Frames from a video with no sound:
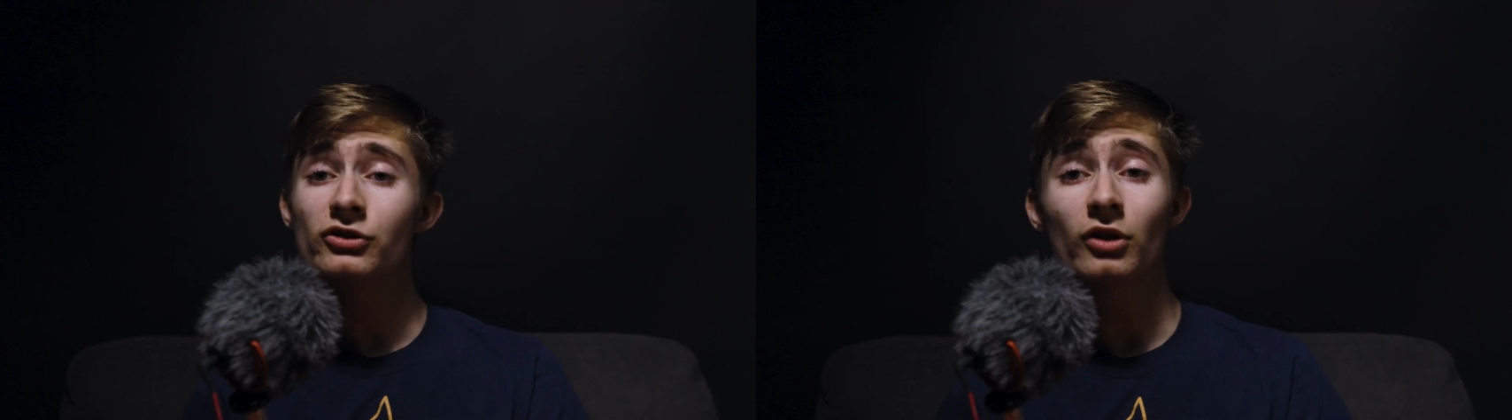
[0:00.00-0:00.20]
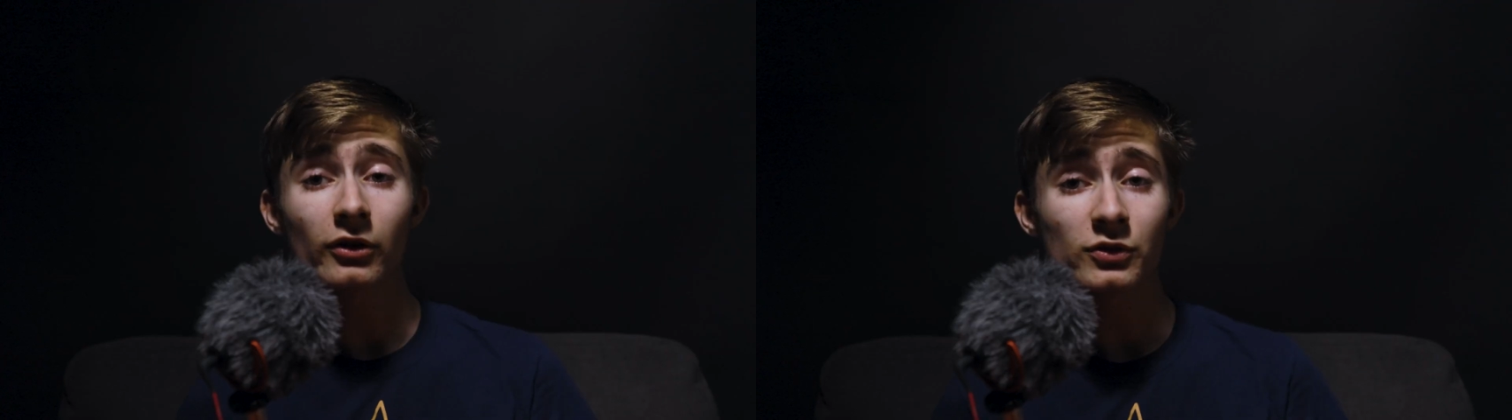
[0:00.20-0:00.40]

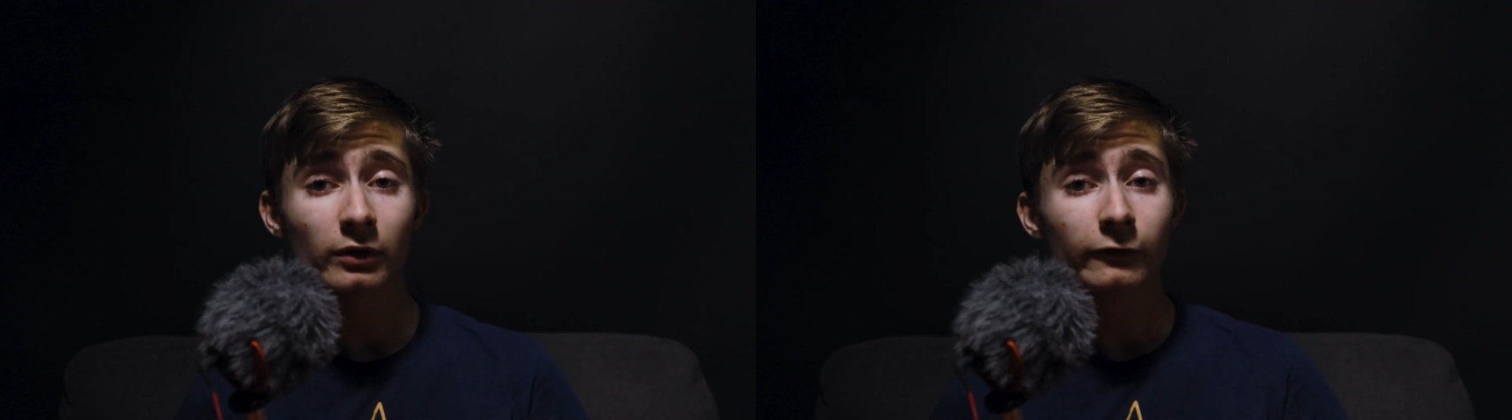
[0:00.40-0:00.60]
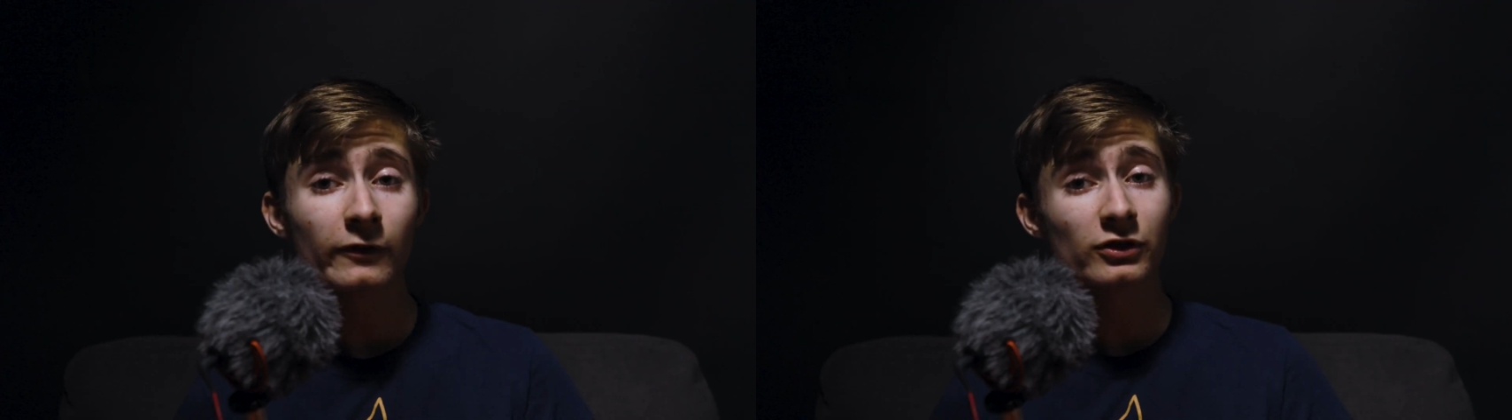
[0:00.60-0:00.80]
shutters were
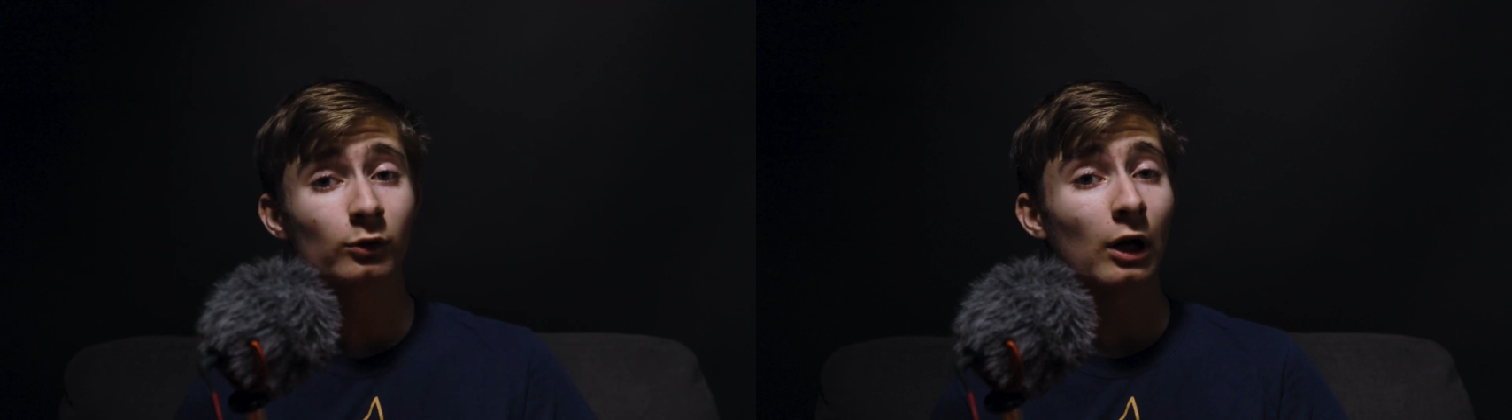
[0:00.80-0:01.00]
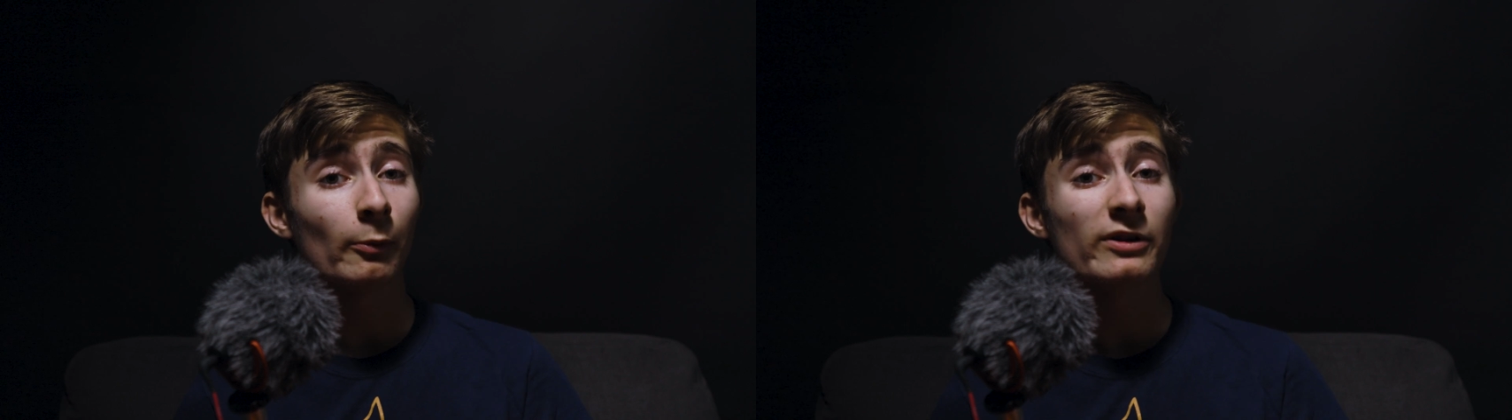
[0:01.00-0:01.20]

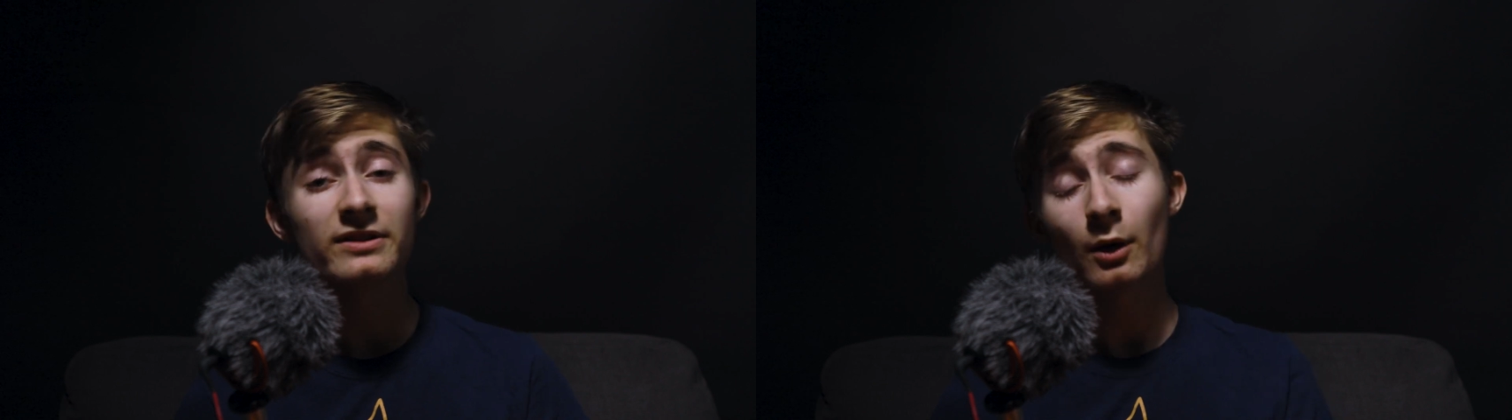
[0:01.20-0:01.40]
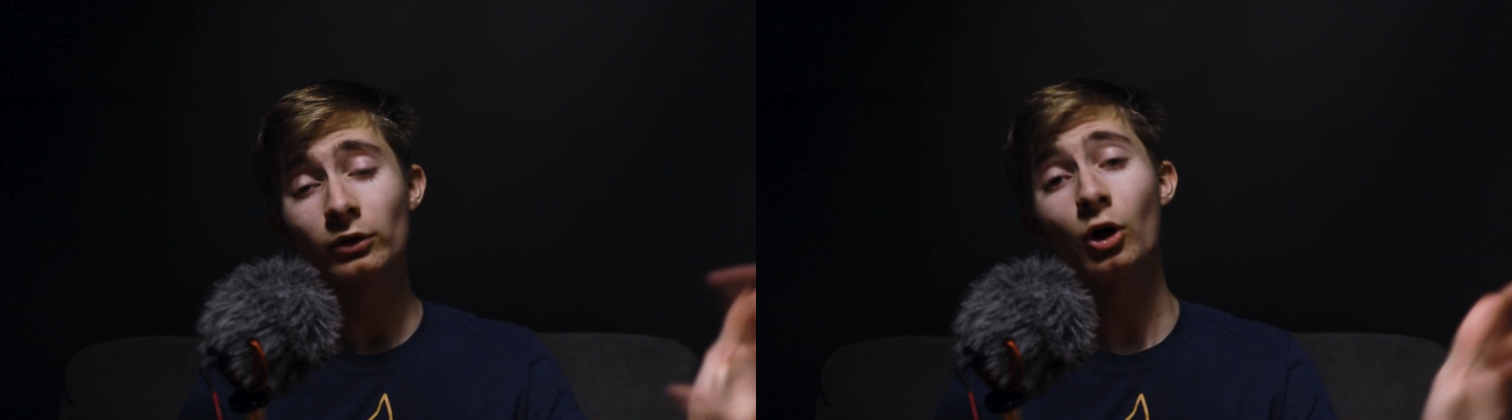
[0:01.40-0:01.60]
physical elements
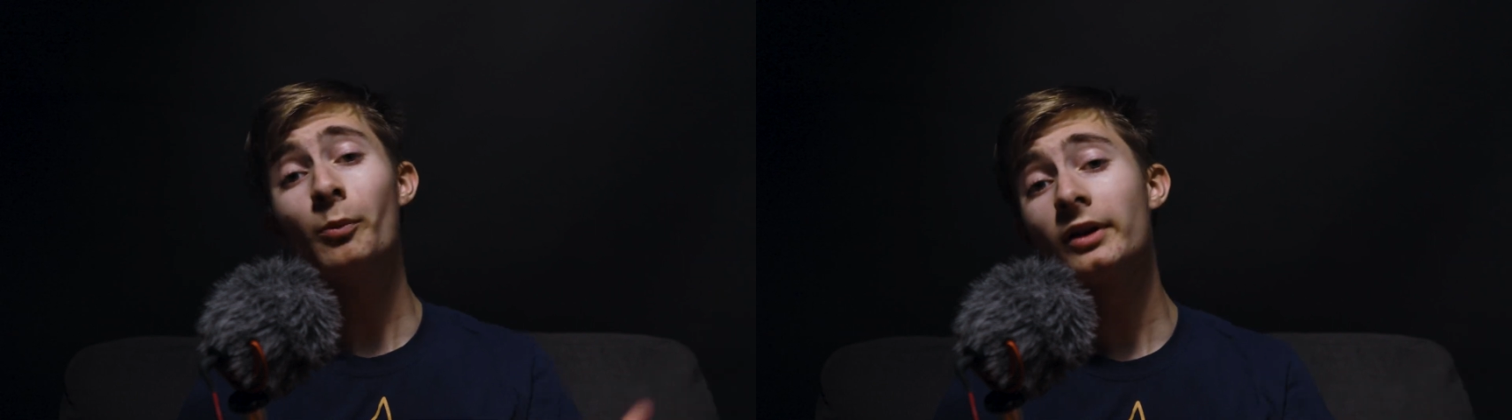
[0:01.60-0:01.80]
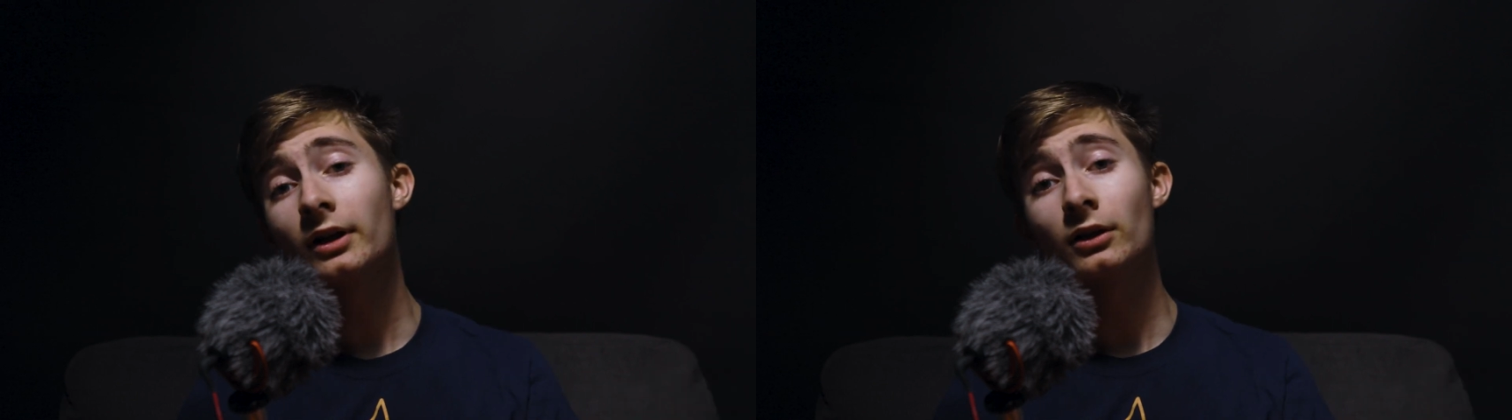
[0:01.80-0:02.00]
that would
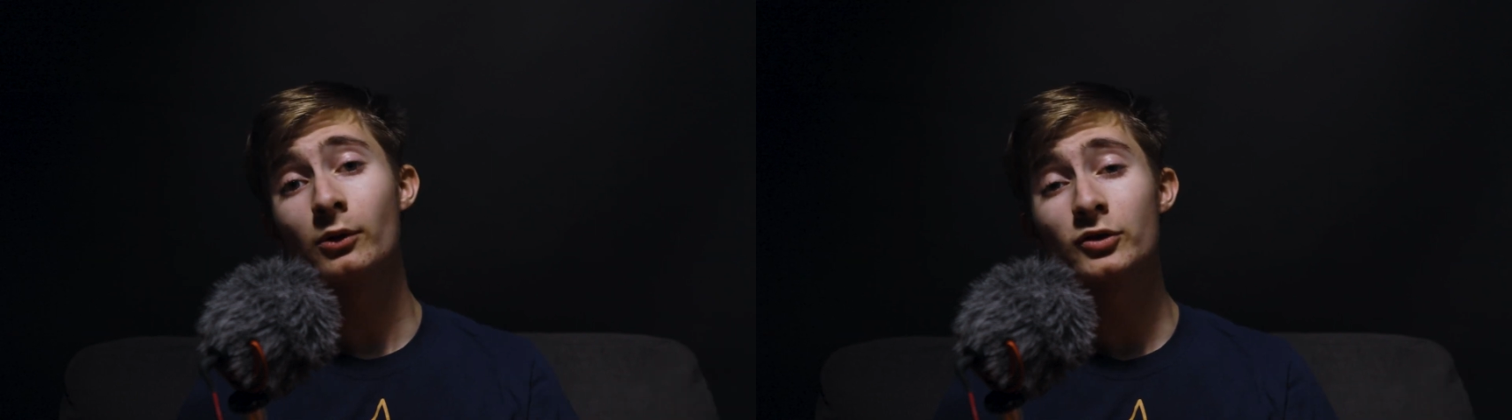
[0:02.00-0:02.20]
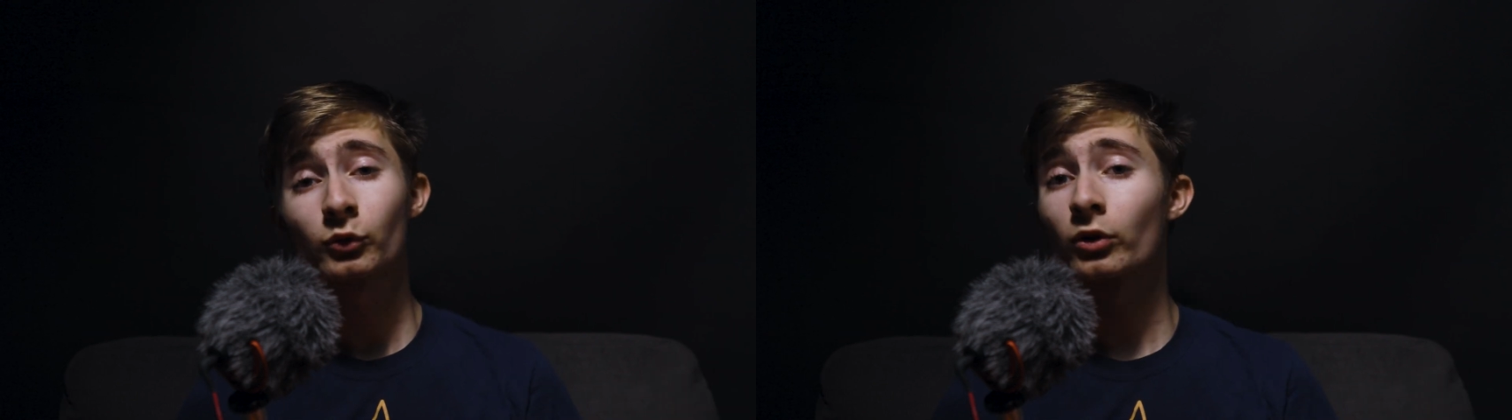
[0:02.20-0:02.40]
open and
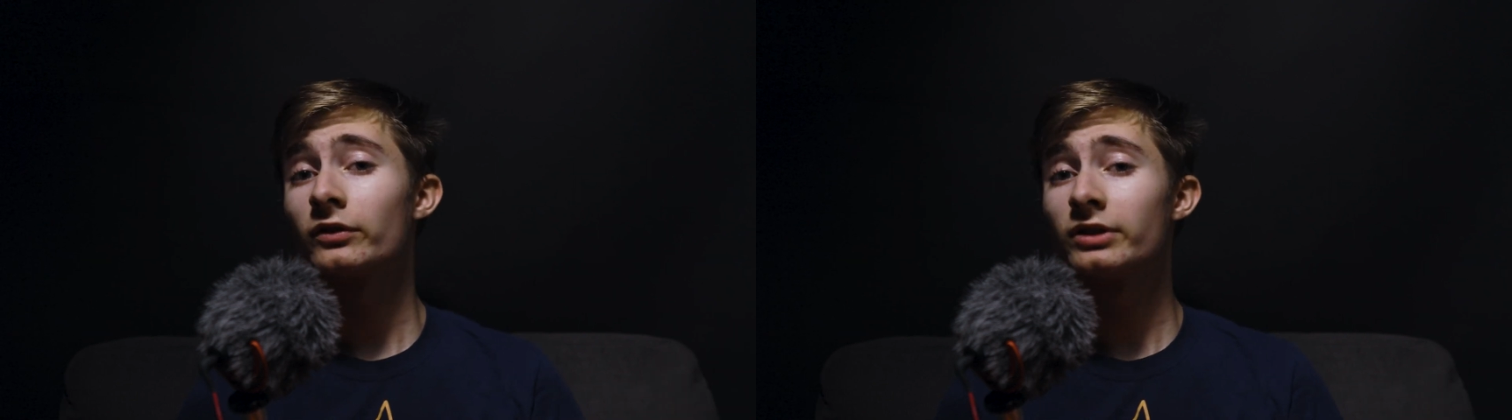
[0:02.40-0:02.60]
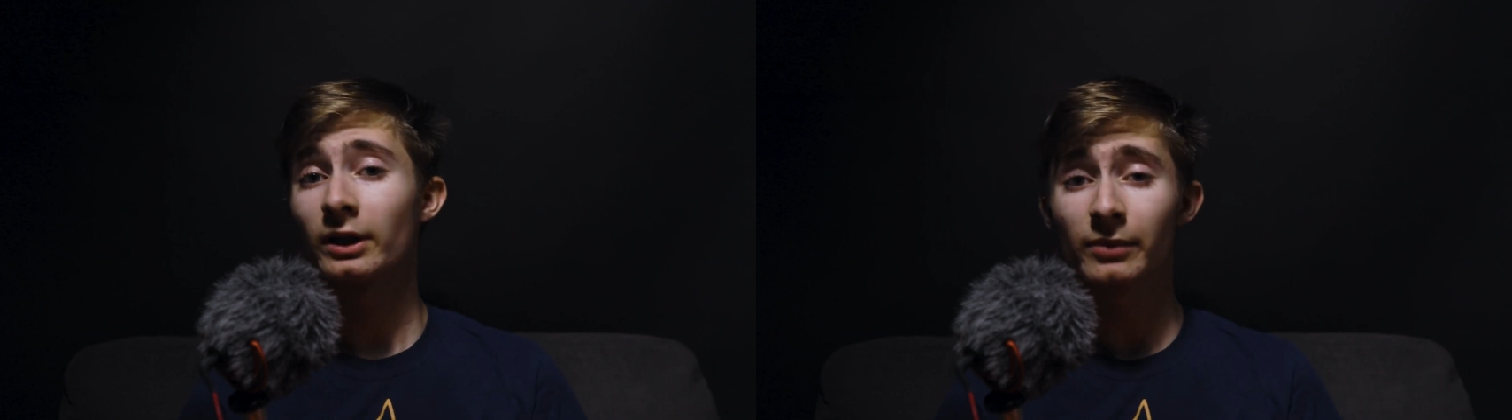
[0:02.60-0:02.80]
close in order to
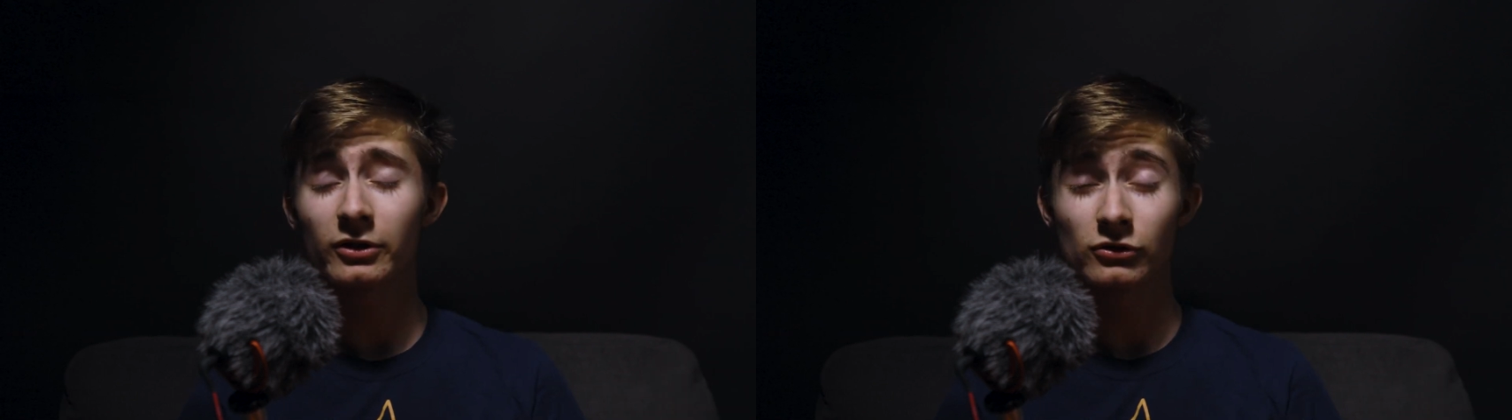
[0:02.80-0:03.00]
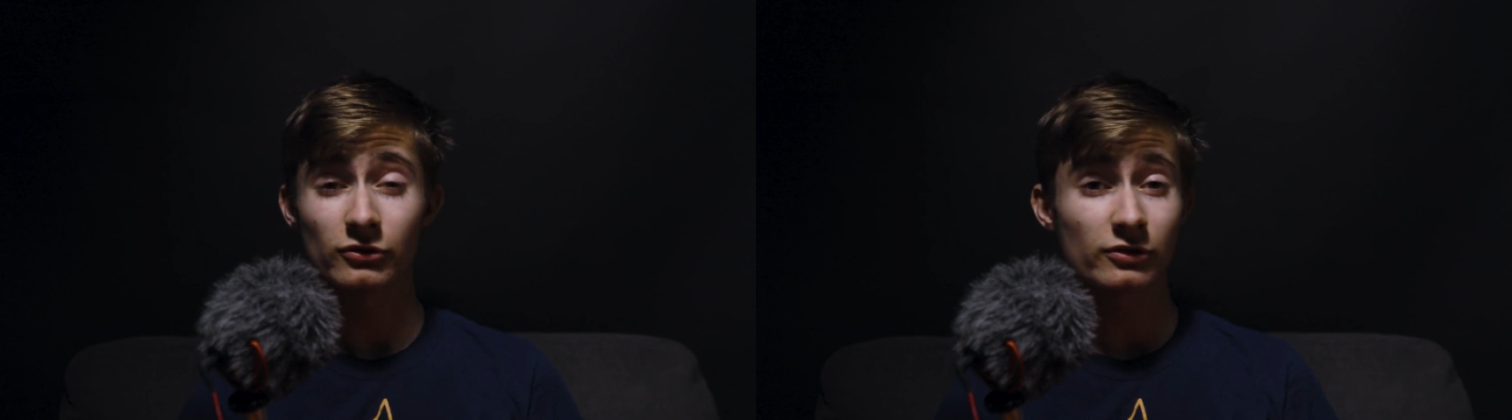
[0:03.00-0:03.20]
take
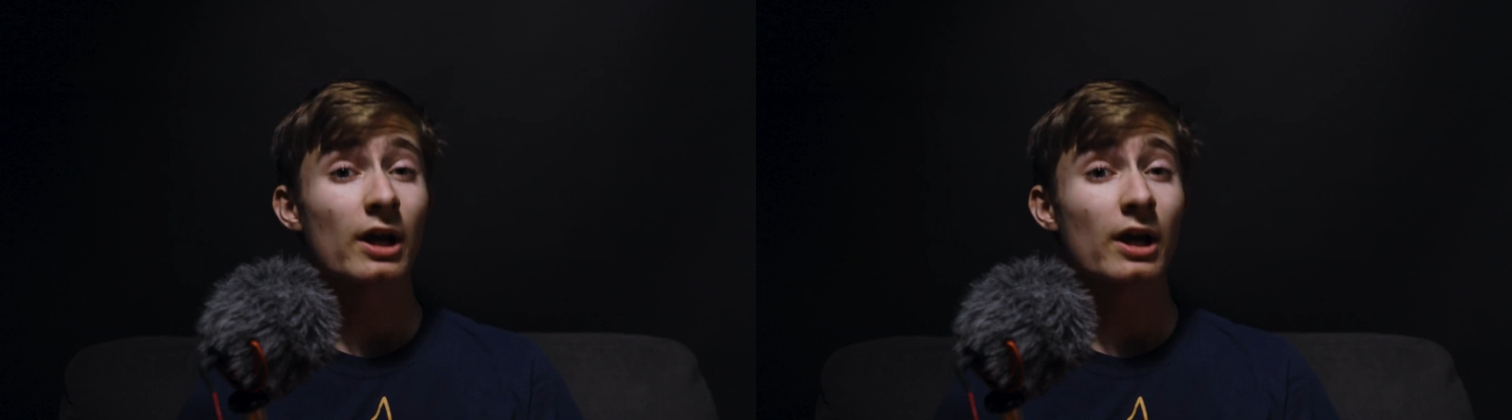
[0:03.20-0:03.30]
pictures.